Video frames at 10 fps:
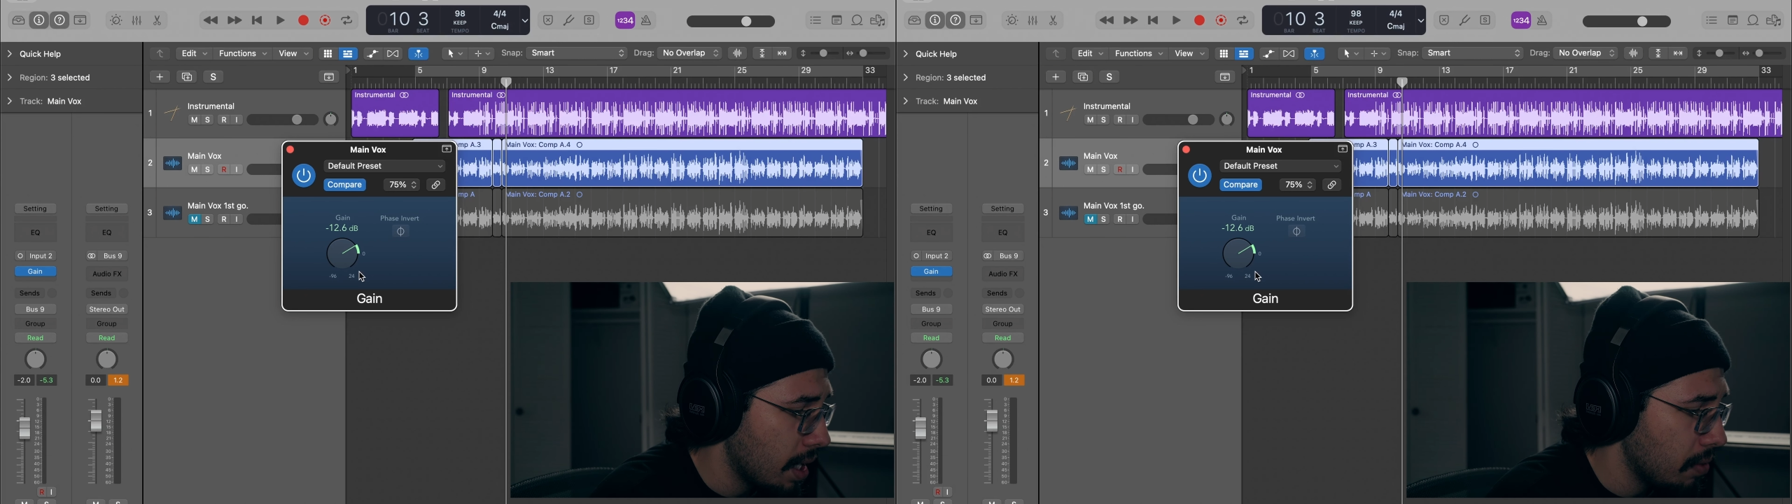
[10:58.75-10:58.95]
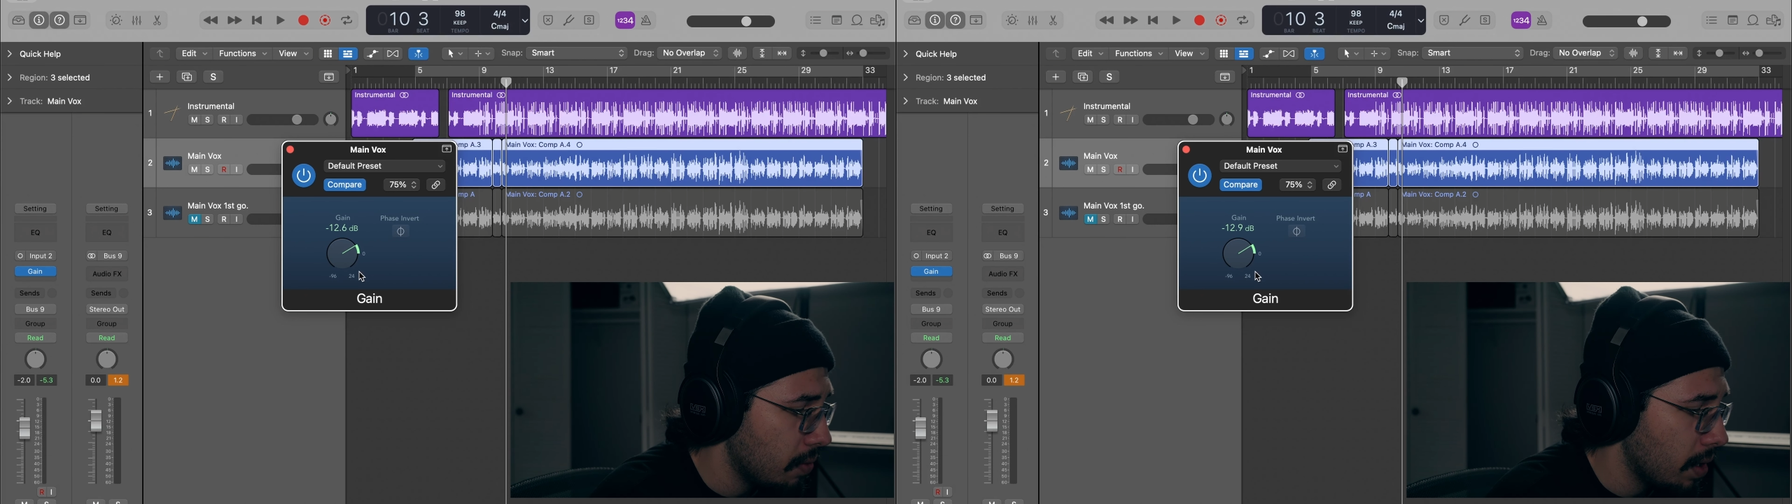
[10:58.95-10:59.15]

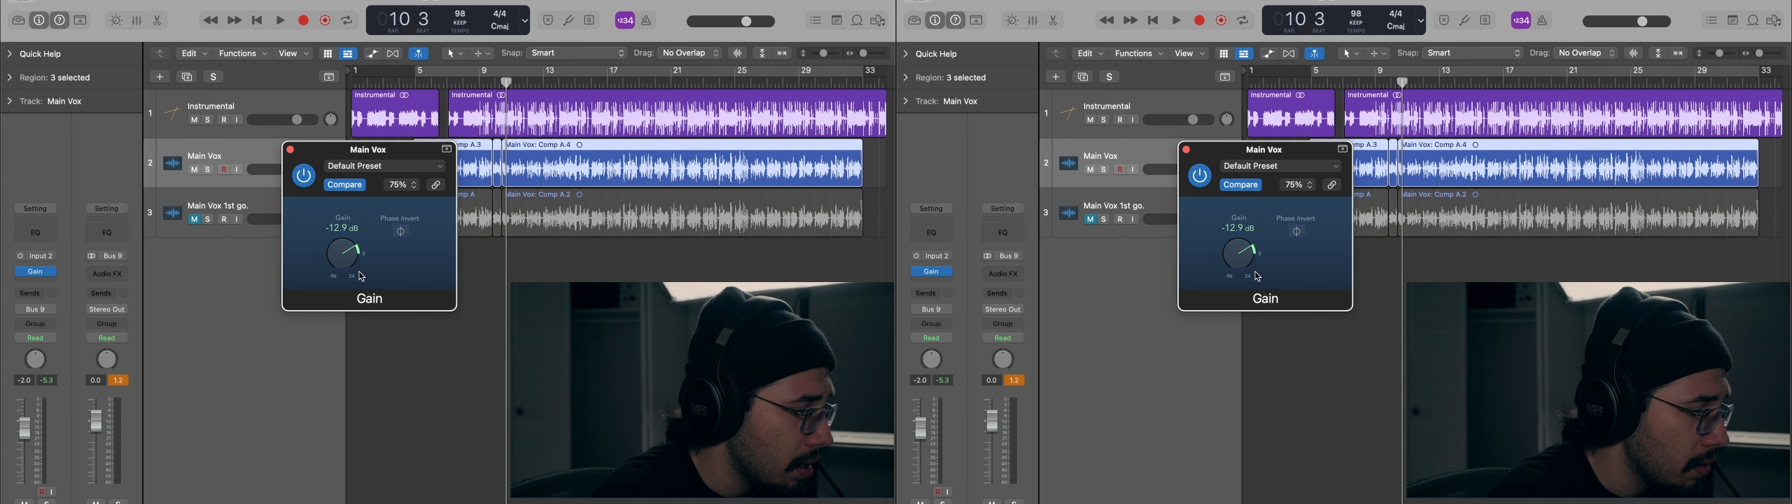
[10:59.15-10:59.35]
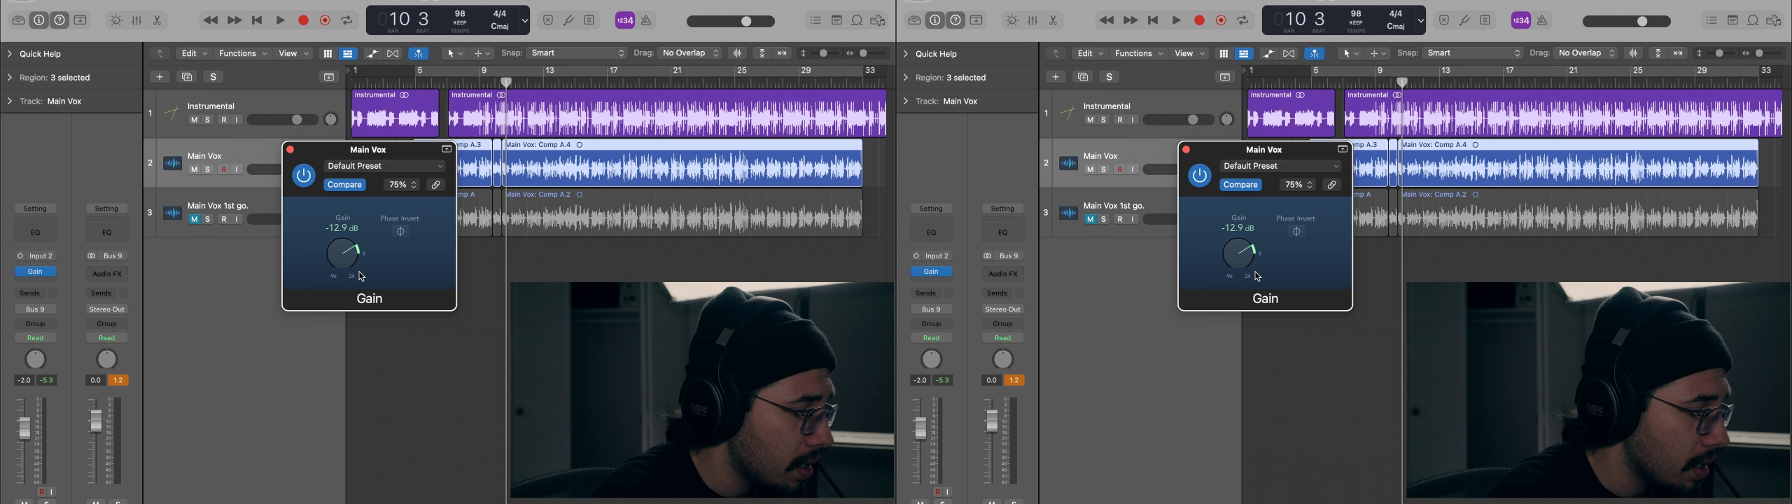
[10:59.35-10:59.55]
I'm going to
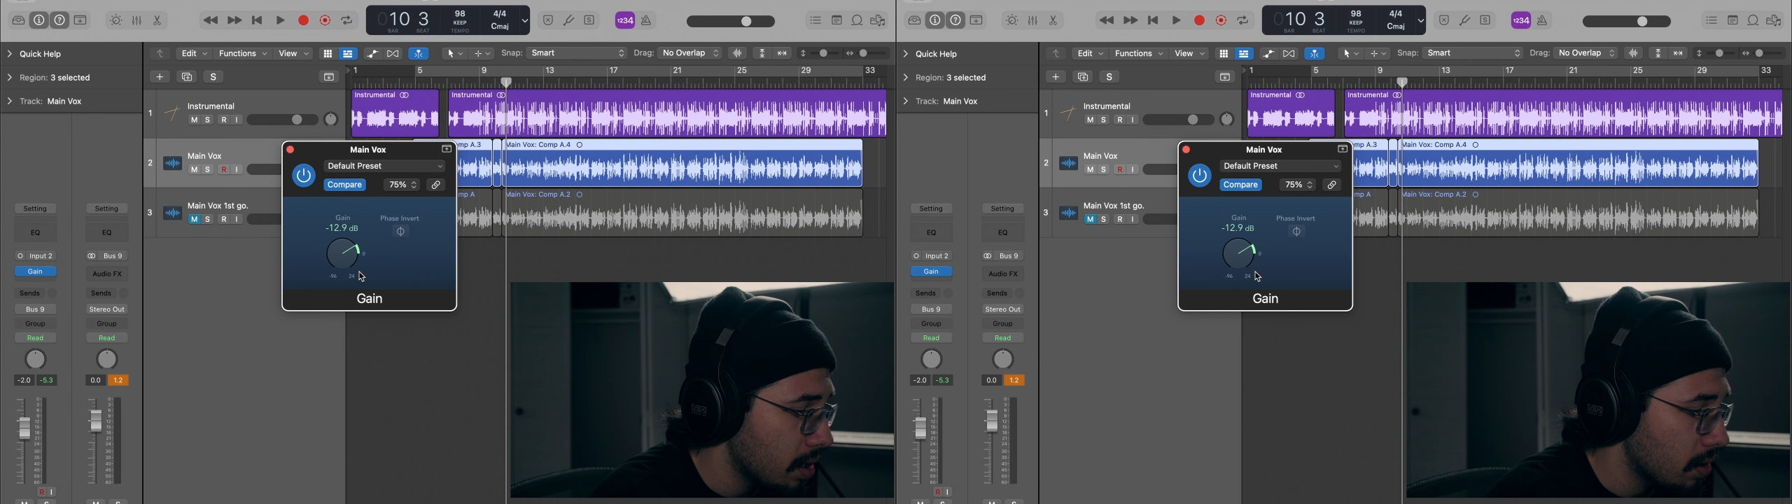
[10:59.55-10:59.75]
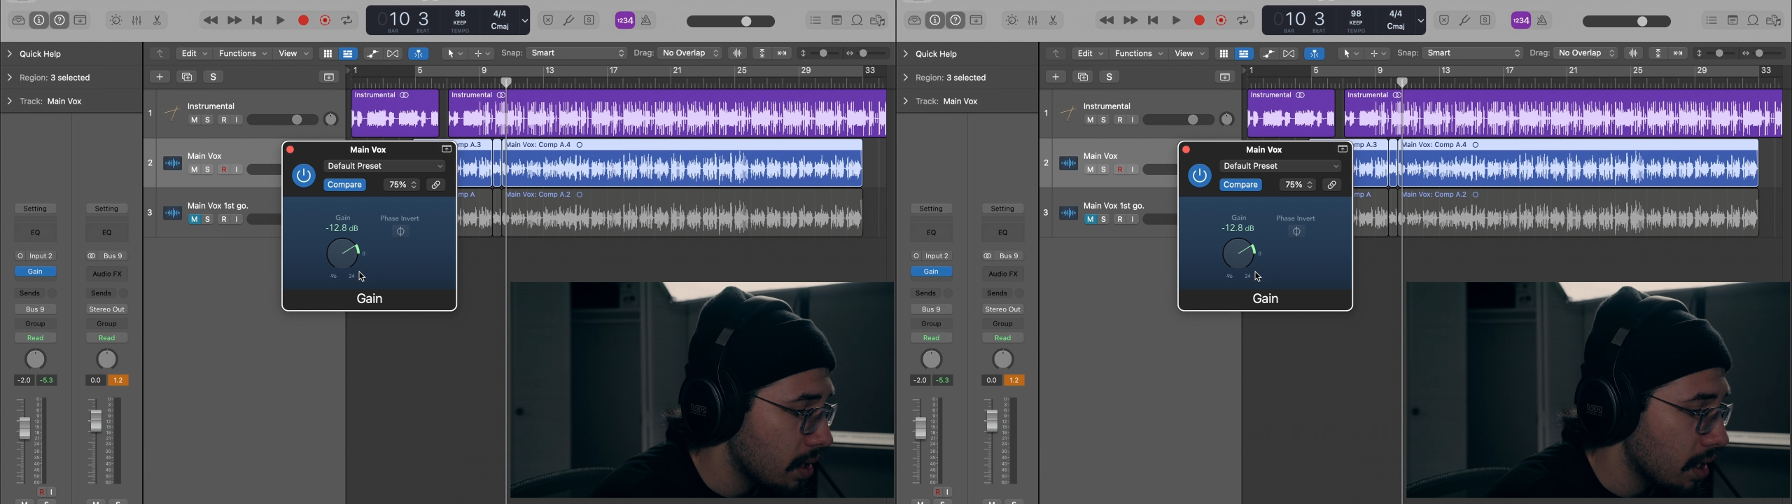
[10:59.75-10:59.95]
follow its
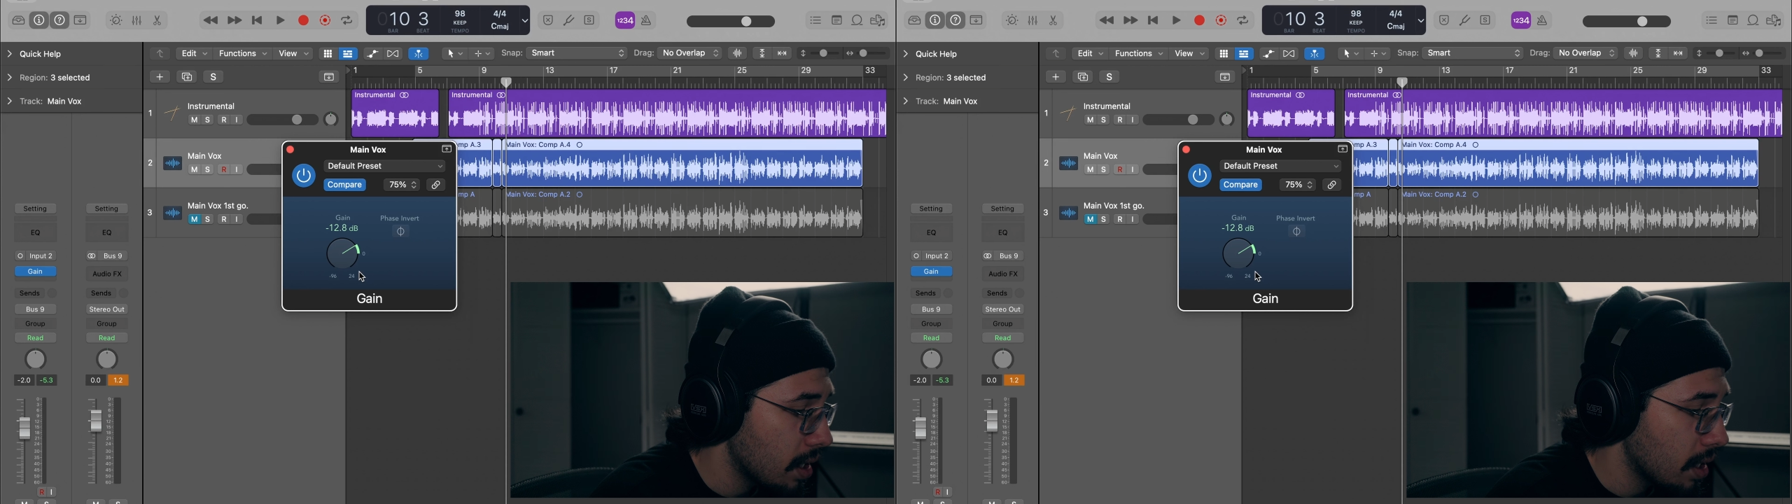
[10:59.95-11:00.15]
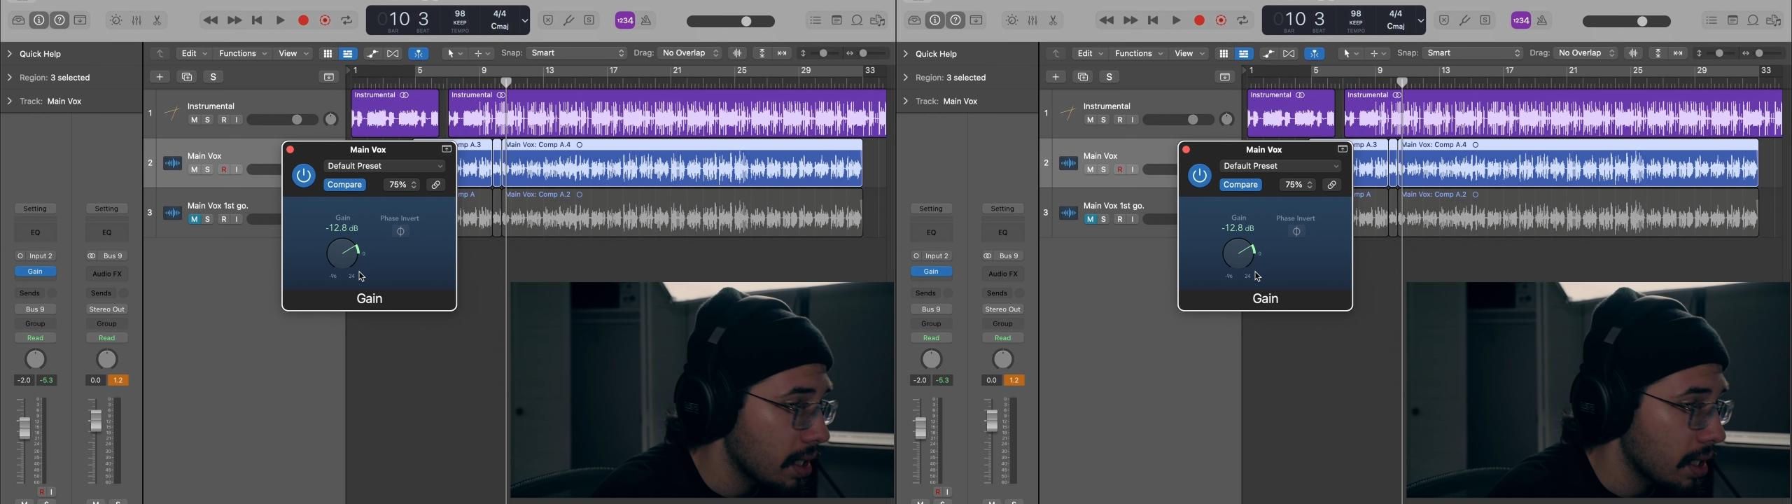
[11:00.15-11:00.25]
instructions